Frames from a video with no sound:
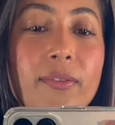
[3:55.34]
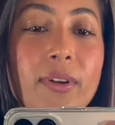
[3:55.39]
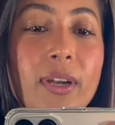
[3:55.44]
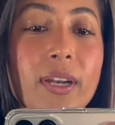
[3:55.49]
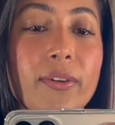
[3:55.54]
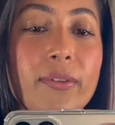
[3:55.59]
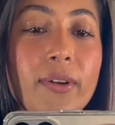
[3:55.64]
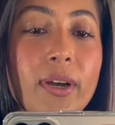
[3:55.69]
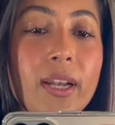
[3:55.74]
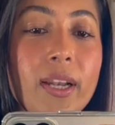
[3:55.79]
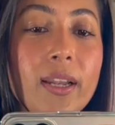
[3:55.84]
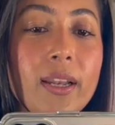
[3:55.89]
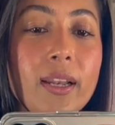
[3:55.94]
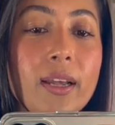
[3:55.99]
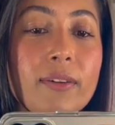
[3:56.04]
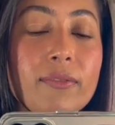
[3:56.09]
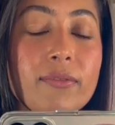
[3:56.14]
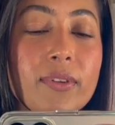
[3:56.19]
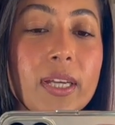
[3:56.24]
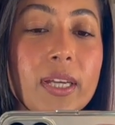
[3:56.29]
really
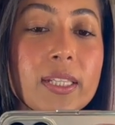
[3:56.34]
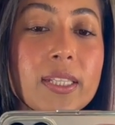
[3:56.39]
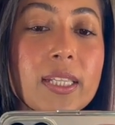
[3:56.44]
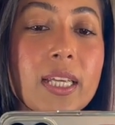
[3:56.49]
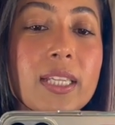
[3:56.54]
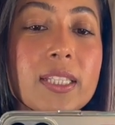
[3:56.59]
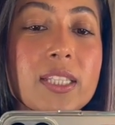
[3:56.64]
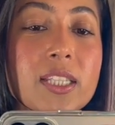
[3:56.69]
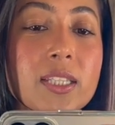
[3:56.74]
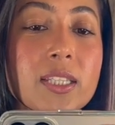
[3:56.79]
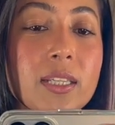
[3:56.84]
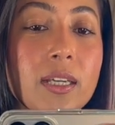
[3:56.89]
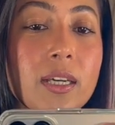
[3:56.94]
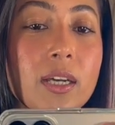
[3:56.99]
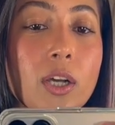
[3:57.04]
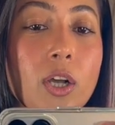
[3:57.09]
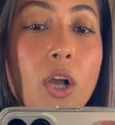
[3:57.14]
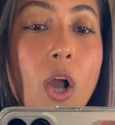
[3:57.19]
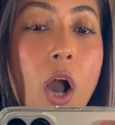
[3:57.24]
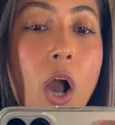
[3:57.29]
love it. It's
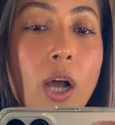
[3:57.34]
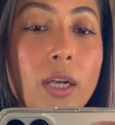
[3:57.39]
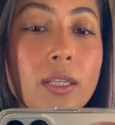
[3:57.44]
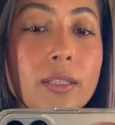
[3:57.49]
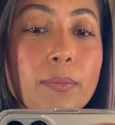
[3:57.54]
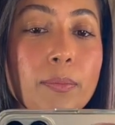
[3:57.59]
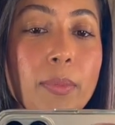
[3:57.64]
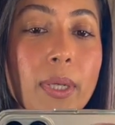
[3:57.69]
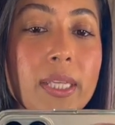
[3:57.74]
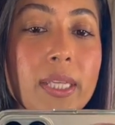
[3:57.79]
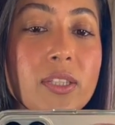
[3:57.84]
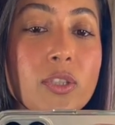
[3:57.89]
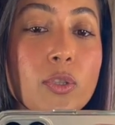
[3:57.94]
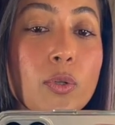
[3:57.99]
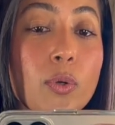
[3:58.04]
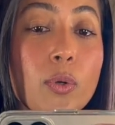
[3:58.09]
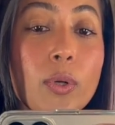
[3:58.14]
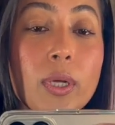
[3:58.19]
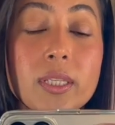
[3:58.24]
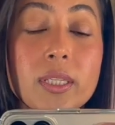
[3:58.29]
a cotton base,
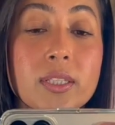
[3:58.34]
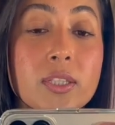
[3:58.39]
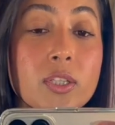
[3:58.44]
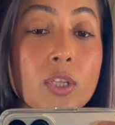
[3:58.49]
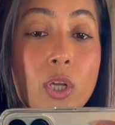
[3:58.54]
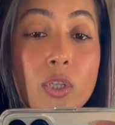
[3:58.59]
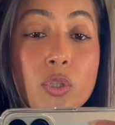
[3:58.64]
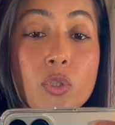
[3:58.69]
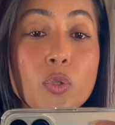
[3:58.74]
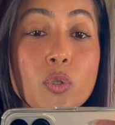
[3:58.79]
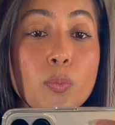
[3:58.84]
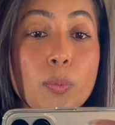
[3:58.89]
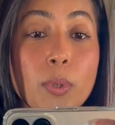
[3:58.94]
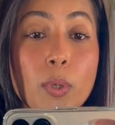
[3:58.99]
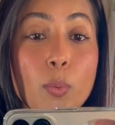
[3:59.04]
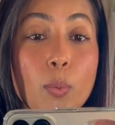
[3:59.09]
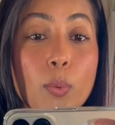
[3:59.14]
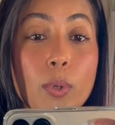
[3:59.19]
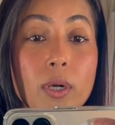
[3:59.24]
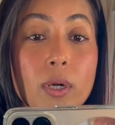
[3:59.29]
so it's not
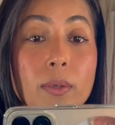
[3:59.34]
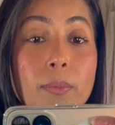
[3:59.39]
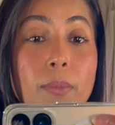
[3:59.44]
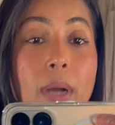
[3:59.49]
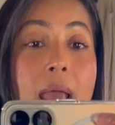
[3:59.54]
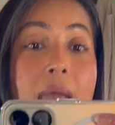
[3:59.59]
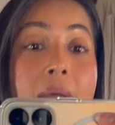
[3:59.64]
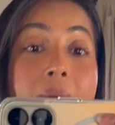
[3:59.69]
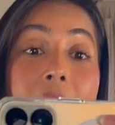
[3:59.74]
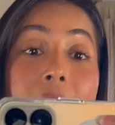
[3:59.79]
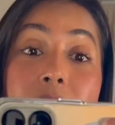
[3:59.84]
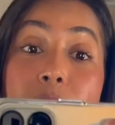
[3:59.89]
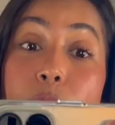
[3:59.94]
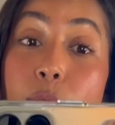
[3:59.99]
super warm. And